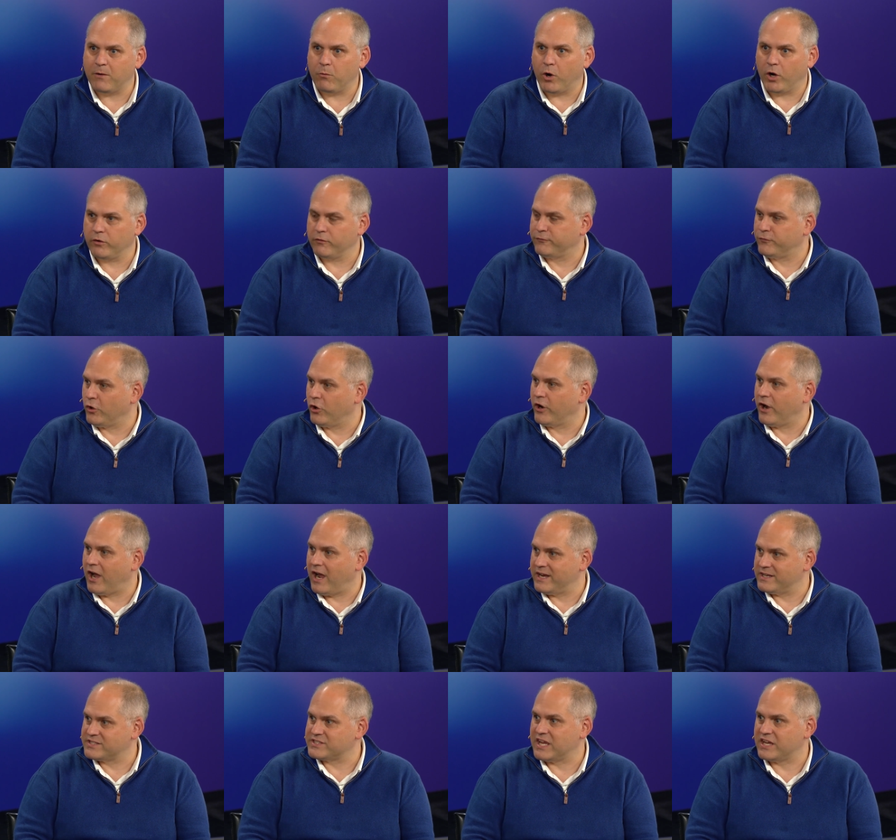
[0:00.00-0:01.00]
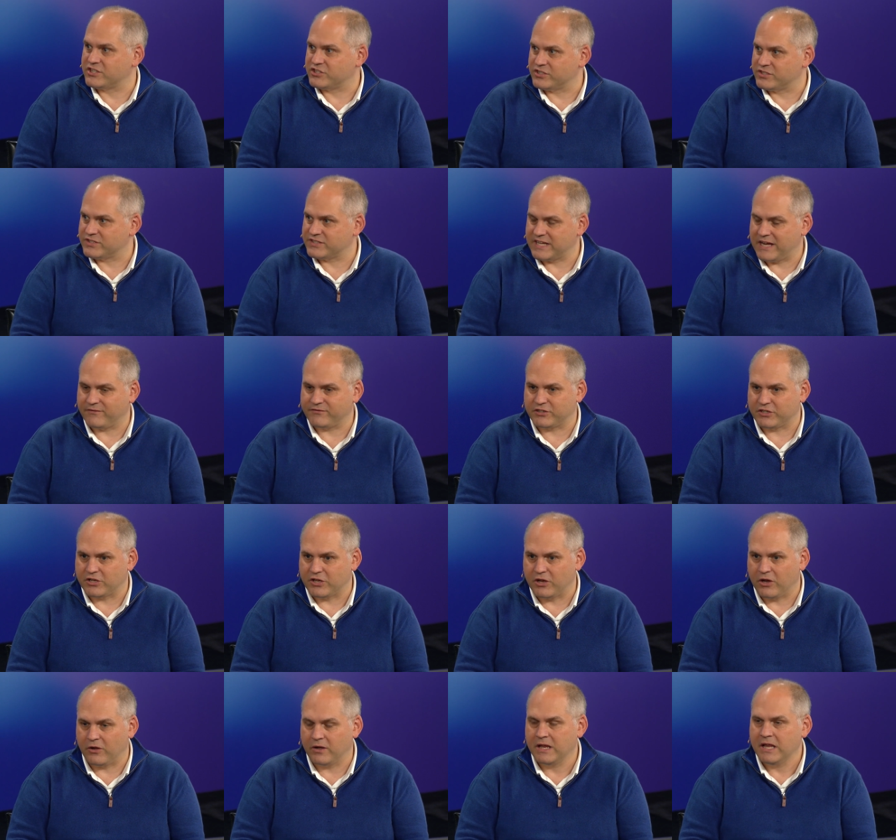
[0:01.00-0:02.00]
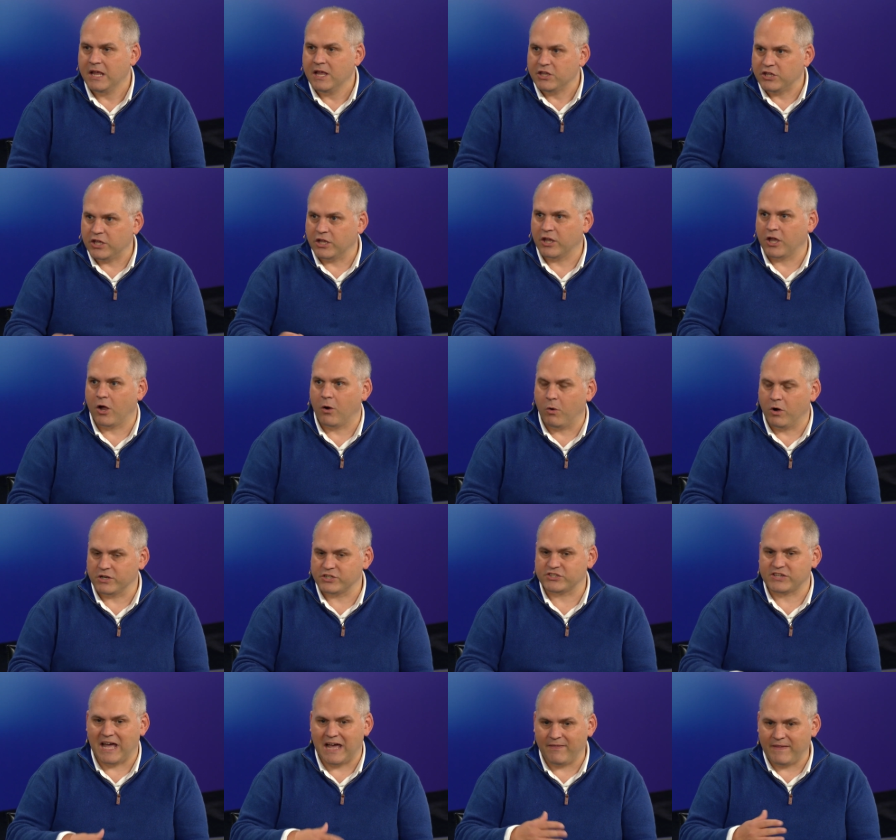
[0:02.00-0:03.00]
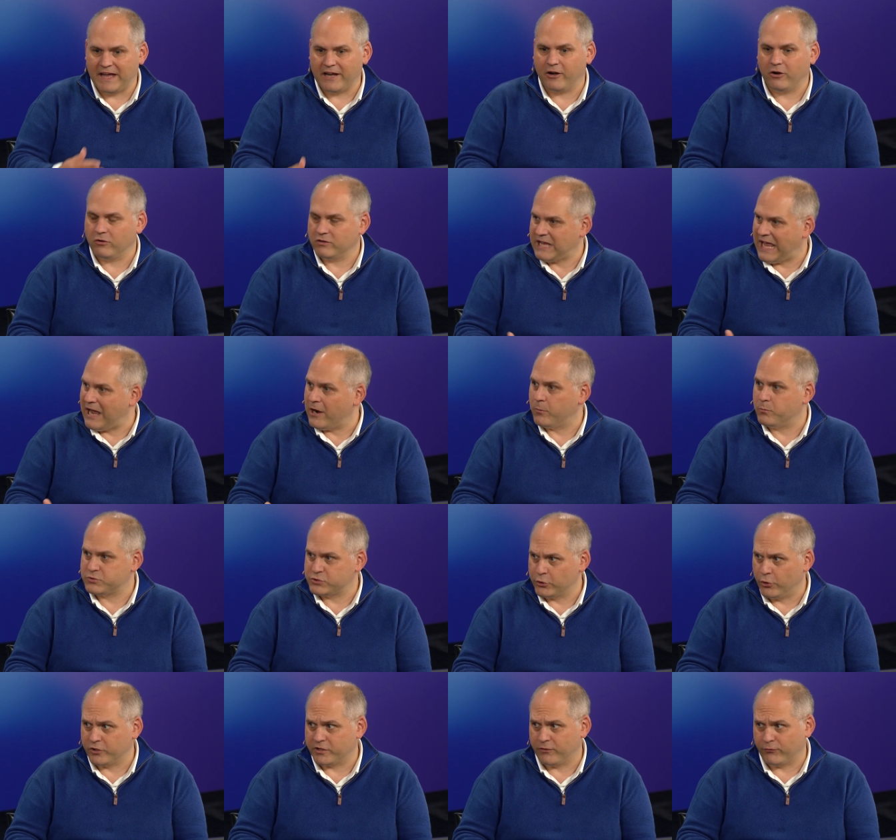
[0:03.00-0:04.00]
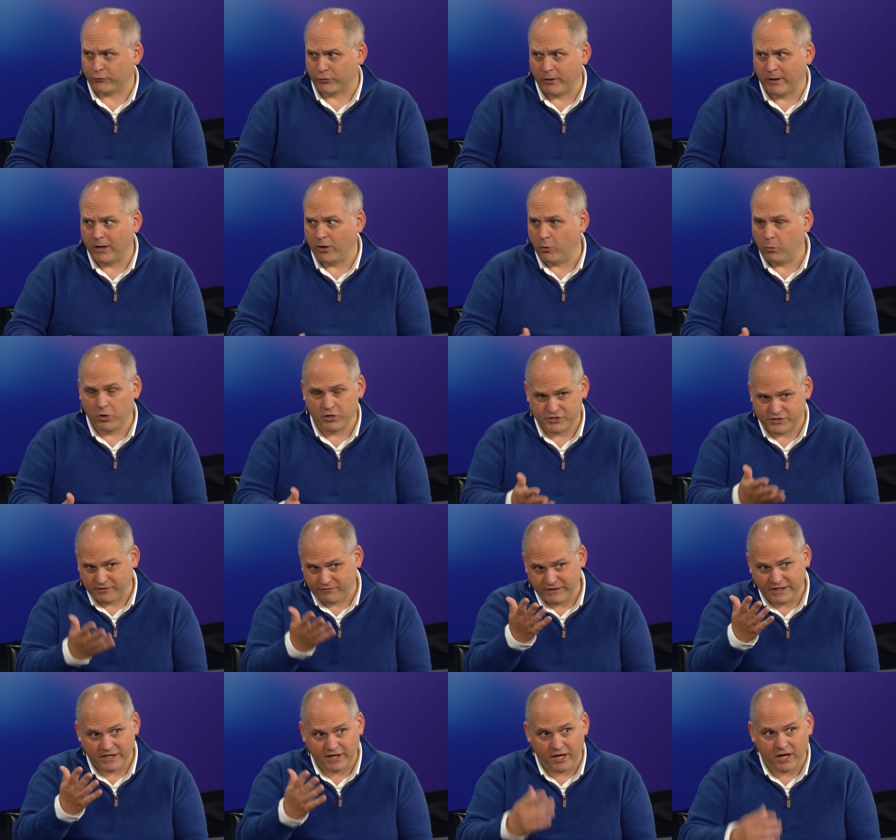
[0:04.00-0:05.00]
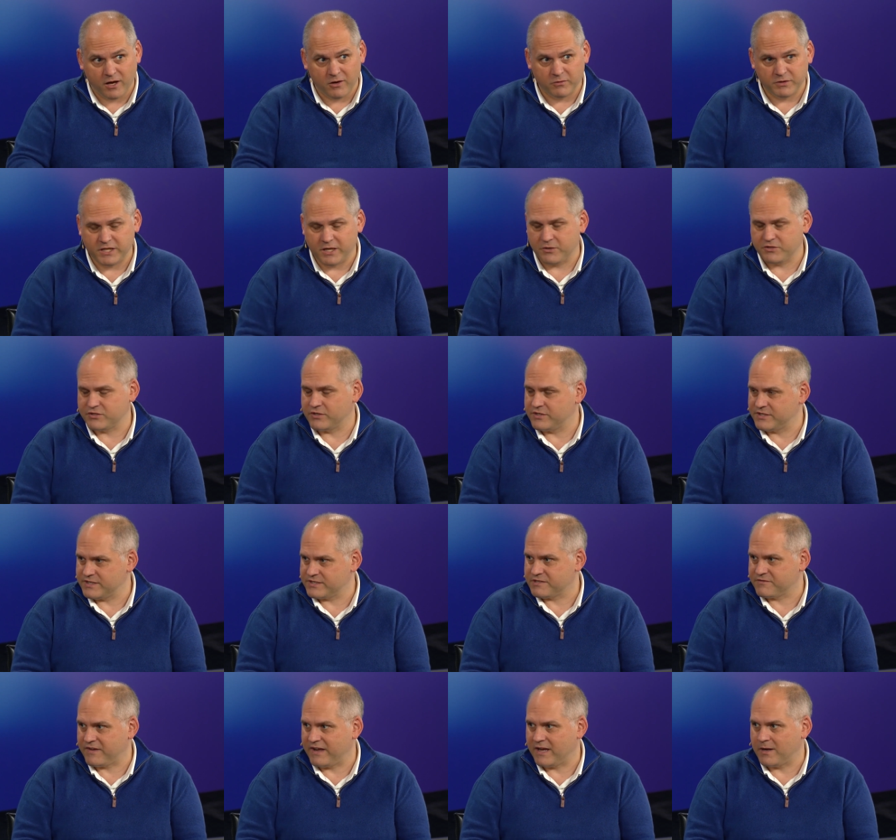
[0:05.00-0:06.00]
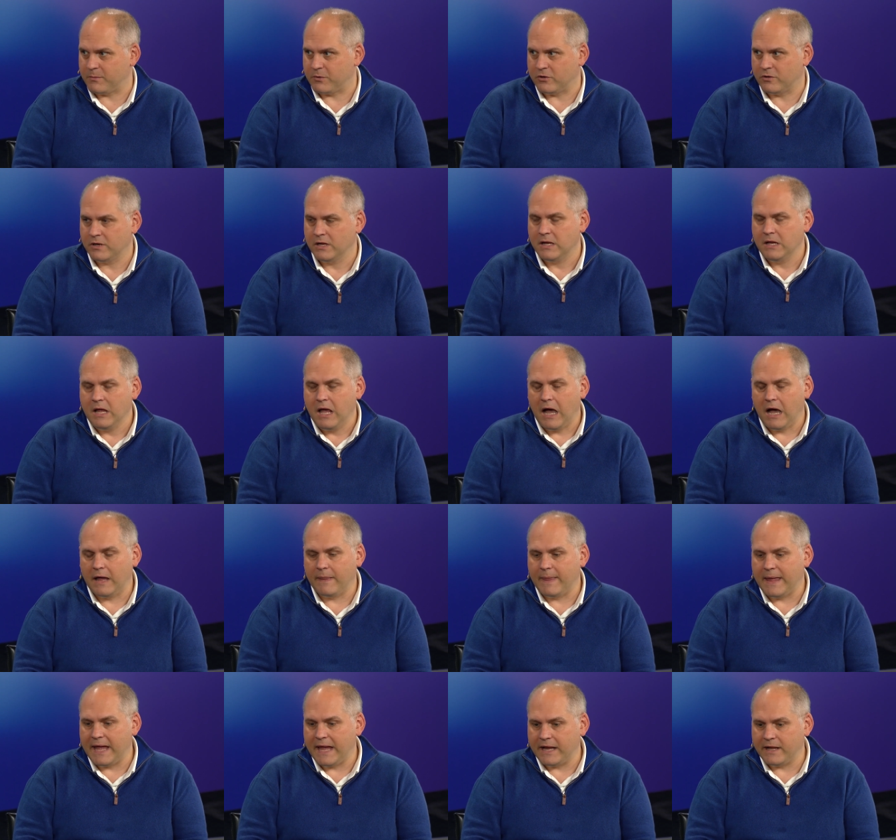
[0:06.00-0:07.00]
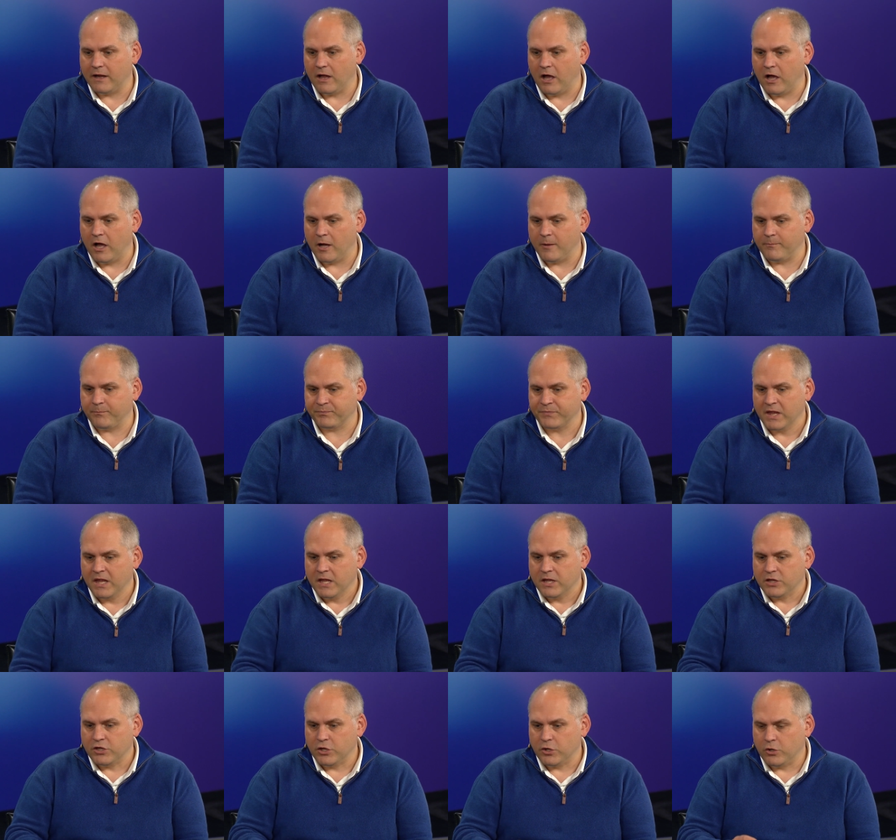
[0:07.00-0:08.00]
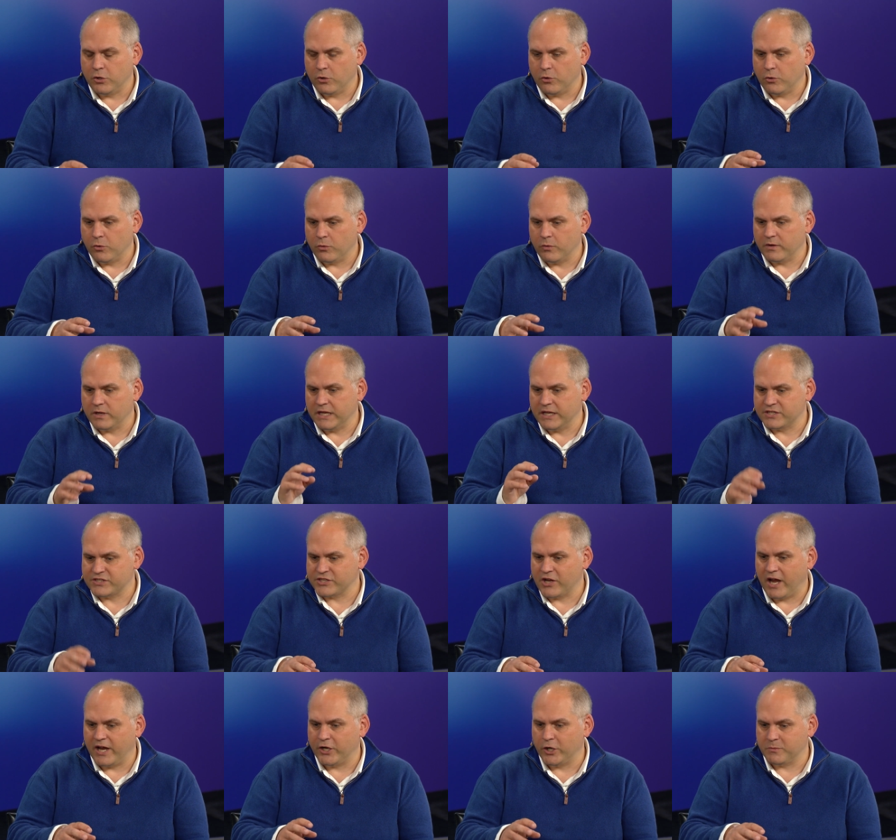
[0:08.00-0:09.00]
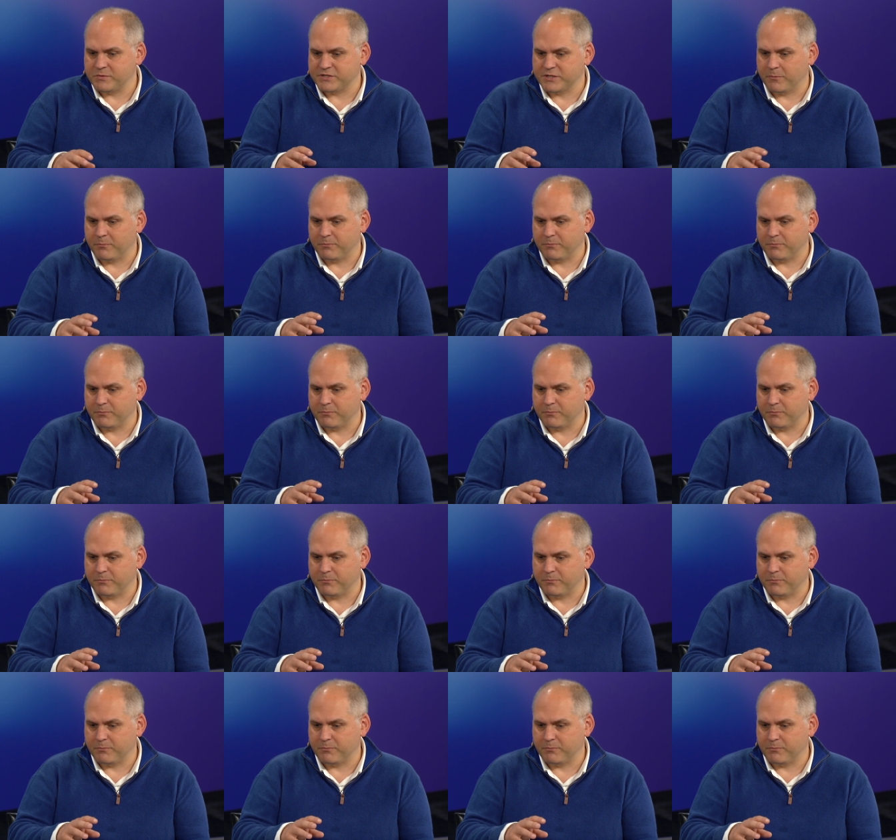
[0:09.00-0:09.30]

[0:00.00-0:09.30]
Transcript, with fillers: 149 session this afternoon, you can go watch that. That'll help talk you through it or watch the video, you know, as soon as it's available. And then um, you you sign up to